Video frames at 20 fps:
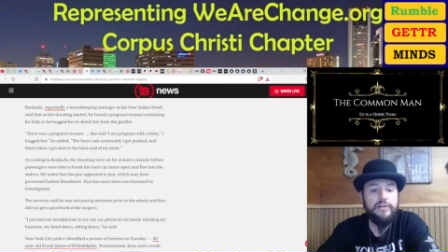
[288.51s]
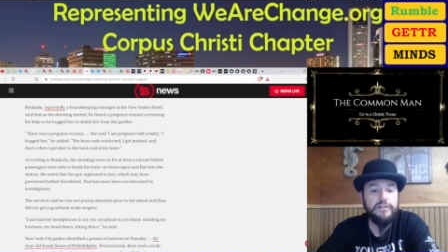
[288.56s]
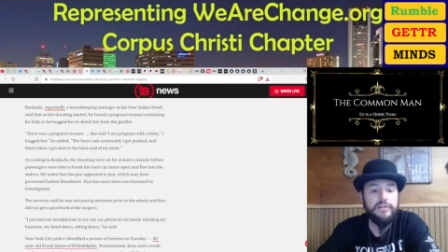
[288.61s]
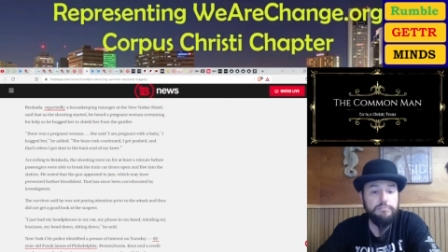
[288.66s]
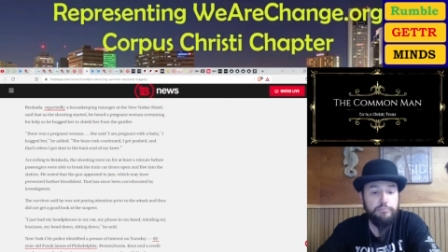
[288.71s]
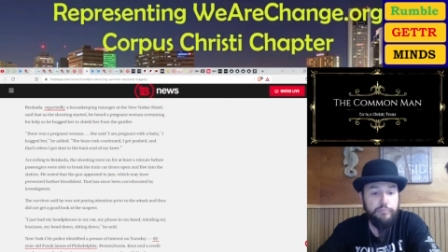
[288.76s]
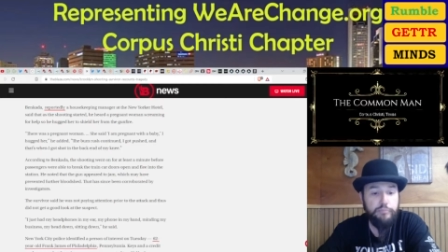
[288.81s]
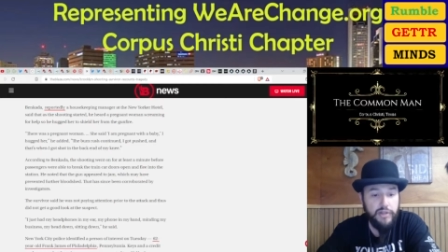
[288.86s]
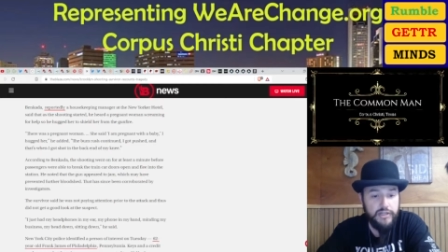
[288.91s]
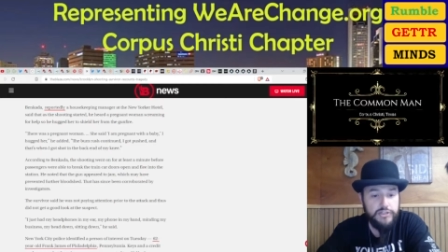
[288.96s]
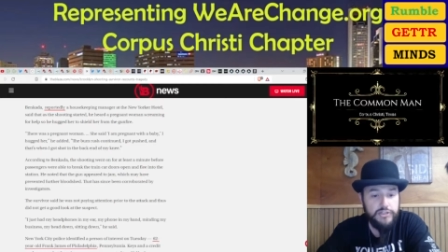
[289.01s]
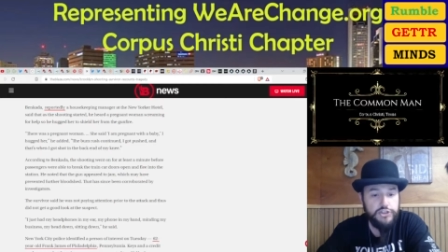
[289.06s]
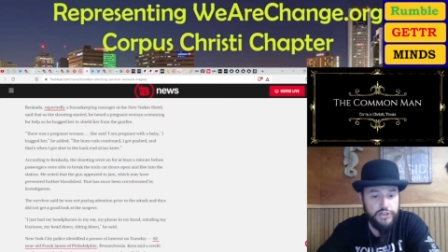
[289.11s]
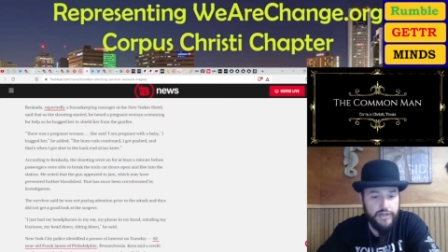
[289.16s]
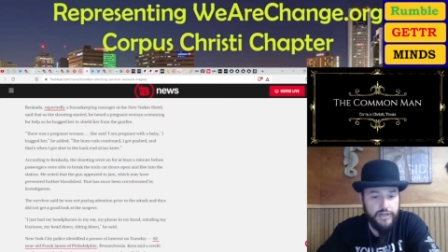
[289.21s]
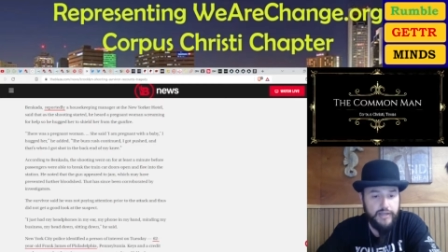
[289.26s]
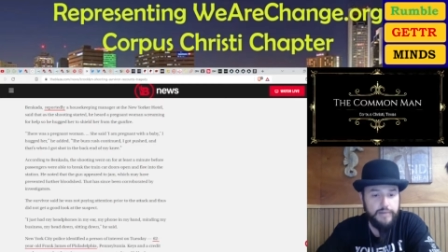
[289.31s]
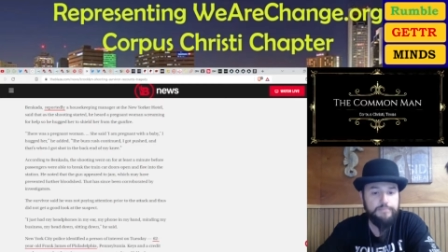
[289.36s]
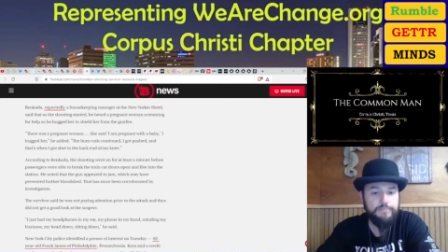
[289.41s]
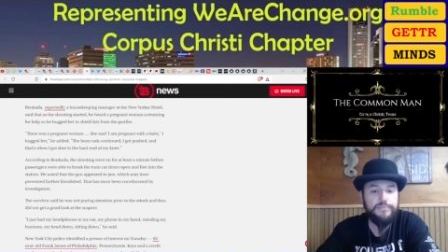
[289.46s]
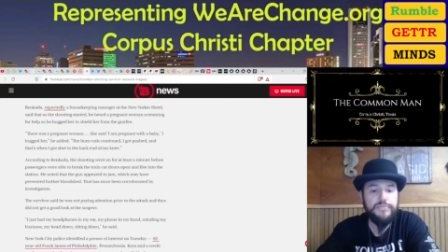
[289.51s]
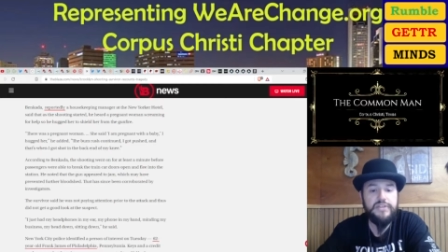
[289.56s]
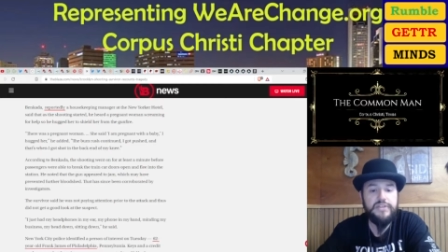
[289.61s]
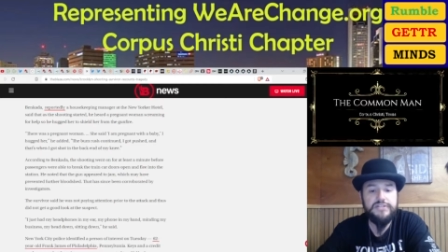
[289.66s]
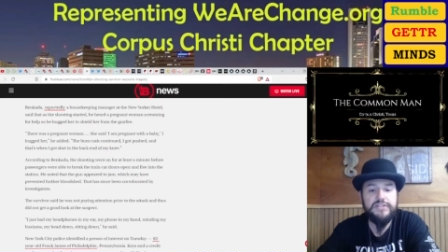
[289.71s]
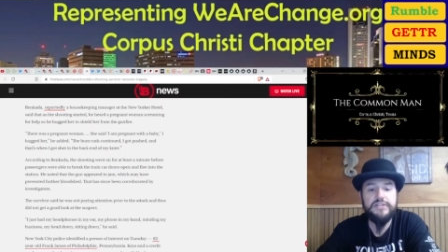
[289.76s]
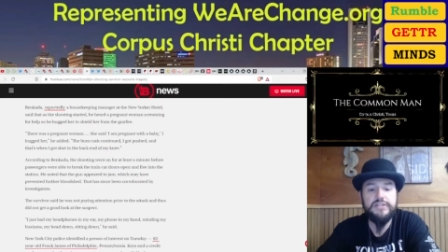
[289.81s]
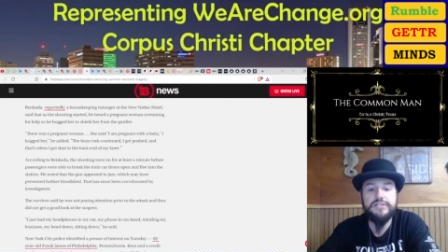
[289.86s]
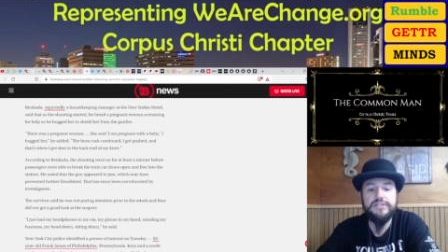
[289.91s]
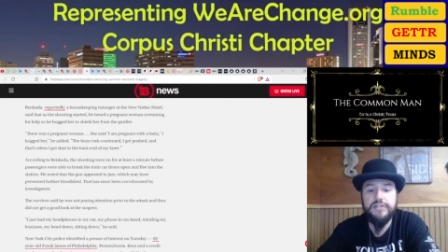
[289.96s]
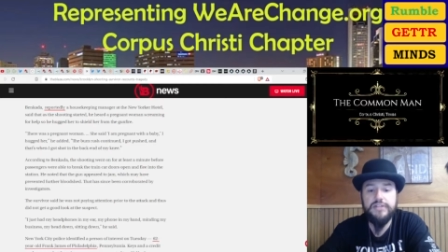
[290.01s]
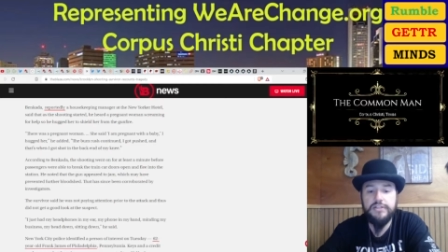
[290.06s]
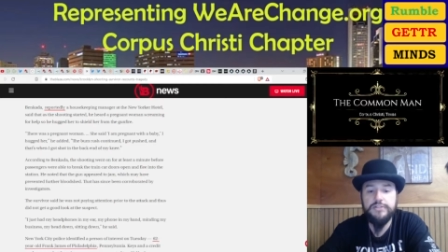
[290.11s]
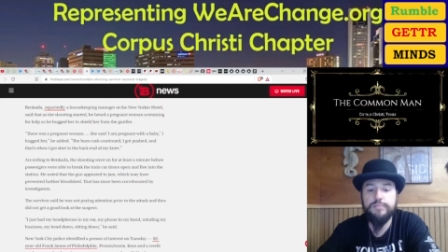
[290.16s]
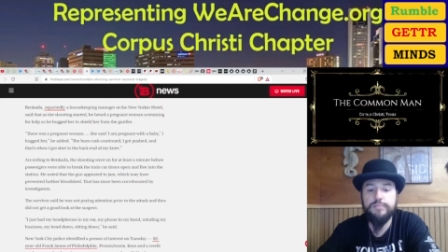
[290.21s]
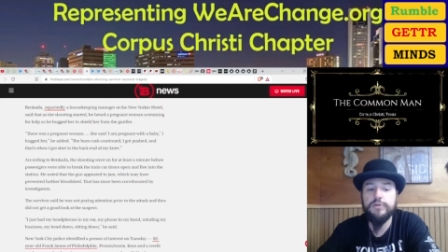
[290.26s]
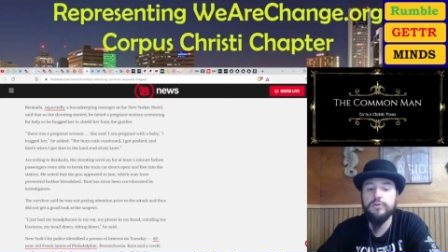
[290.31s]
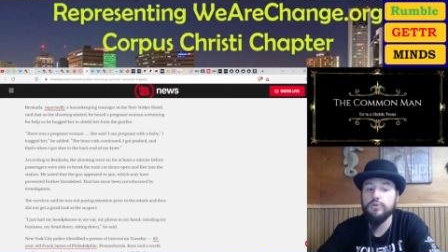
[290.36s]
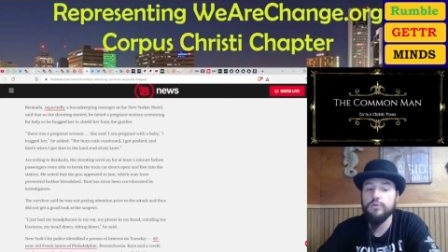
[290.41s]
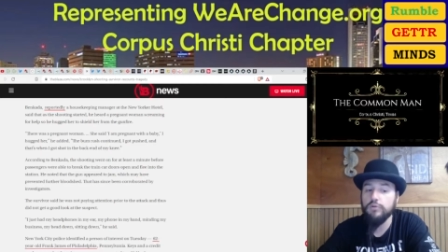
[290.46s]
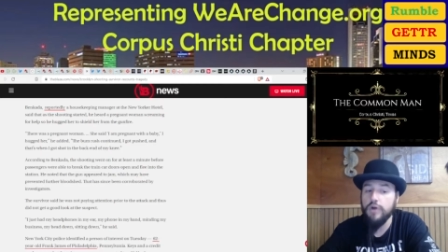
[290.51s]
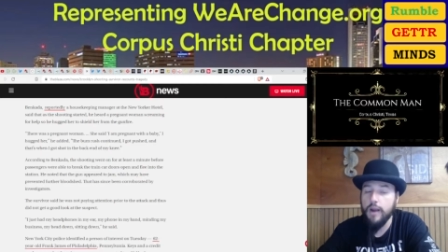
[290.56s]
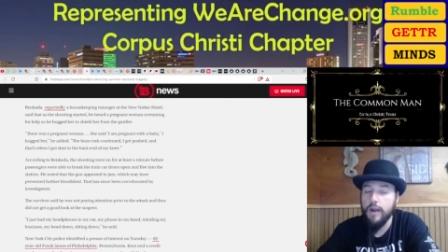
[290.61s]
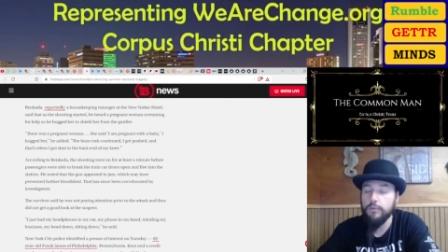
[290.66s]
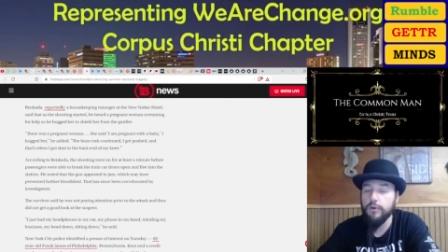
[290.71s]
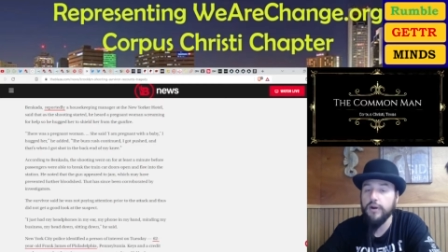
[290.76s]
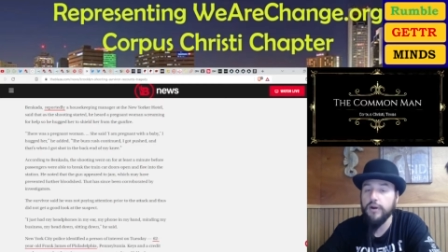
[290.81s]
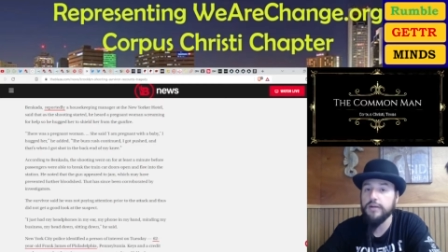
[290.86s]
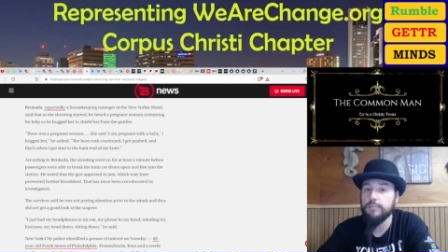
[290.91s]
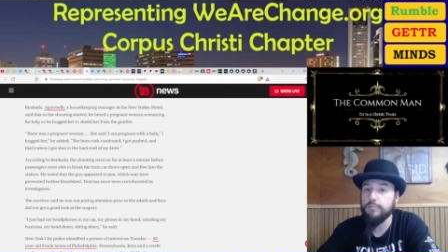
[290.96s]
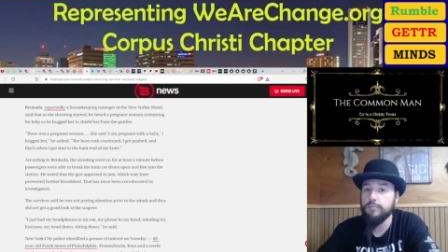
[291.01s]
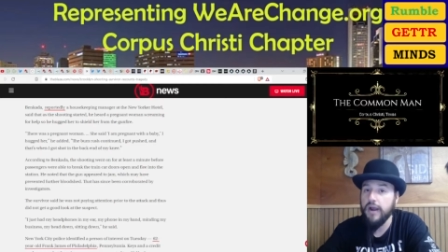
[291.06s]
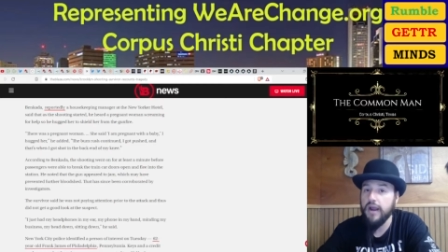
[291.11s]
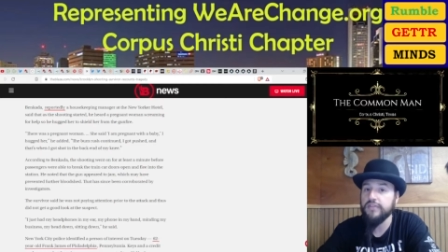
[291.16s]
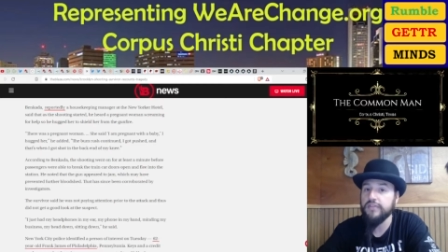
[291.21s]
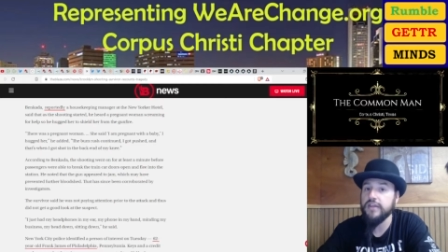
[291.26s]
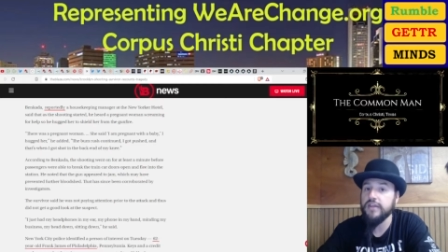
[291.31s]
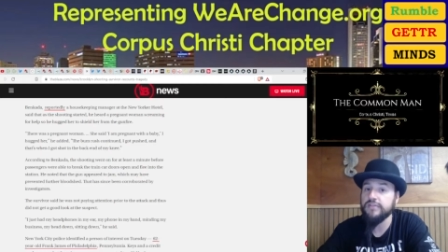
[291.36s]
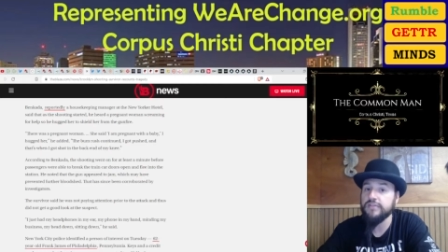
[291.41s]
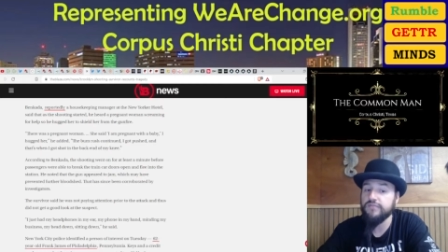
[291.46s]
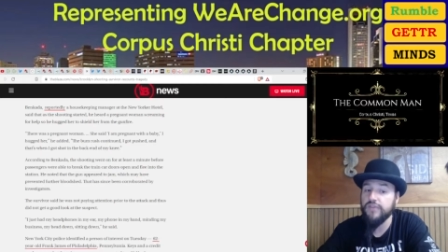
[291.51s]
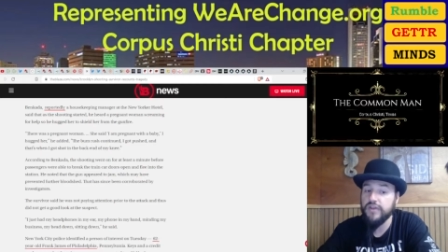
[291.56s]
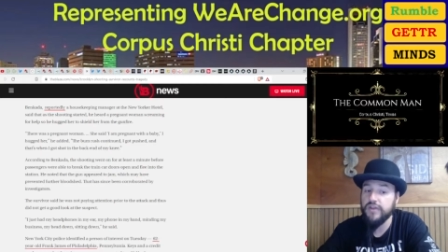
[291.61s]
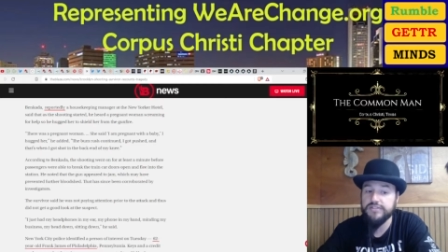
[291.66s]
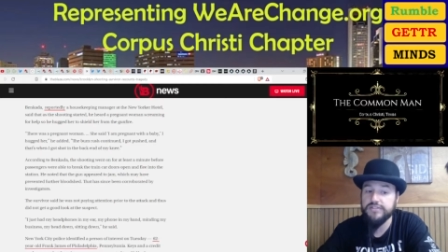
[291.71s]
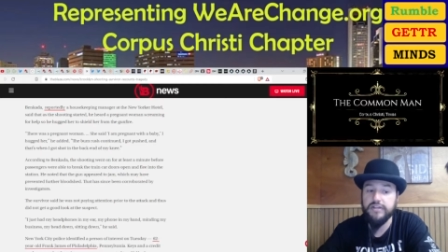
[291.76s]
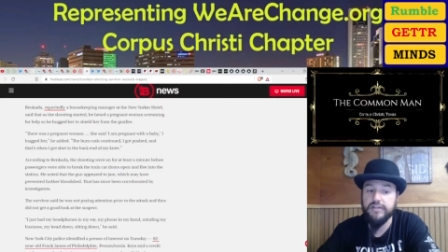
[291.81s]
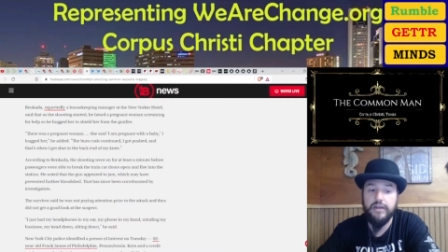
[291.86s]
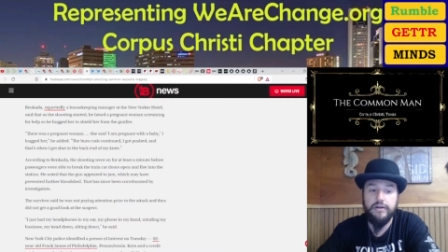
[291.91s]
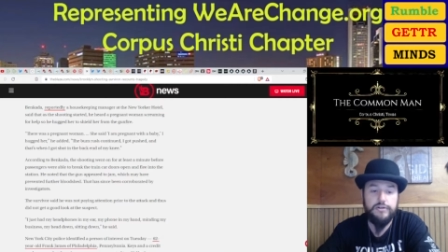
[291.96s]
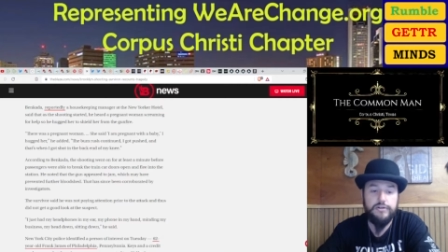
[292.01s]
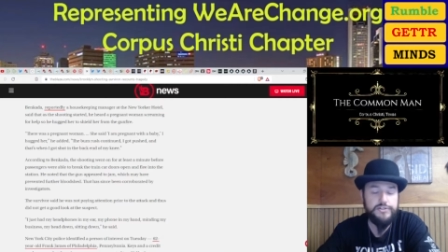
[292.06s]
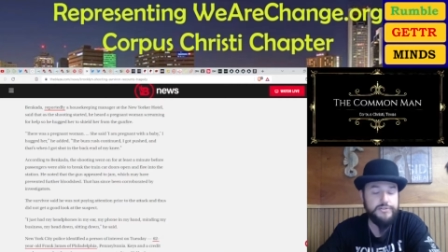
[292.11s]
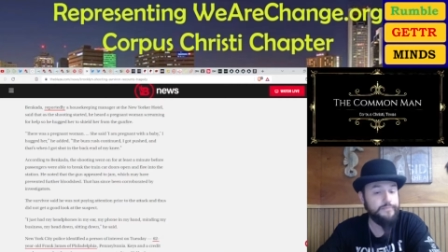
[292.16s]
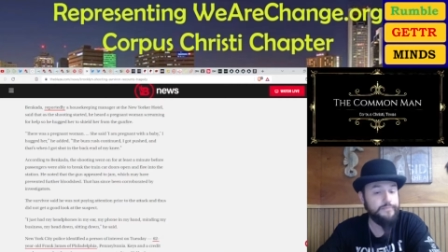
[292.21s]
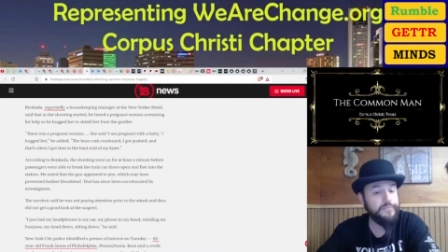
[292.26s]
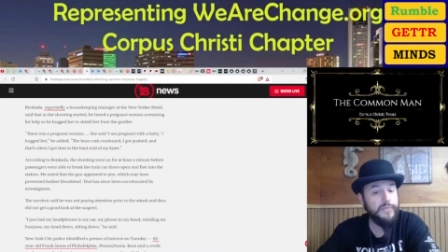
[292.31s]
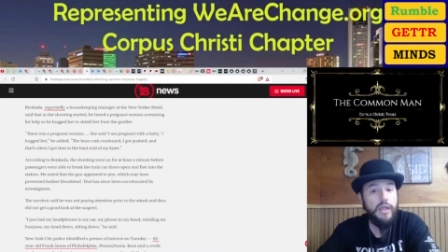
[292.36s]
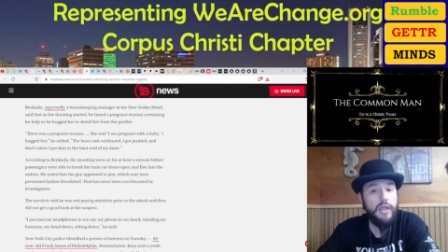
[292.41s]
Bloodshed. This has since been corroborated by the investigators.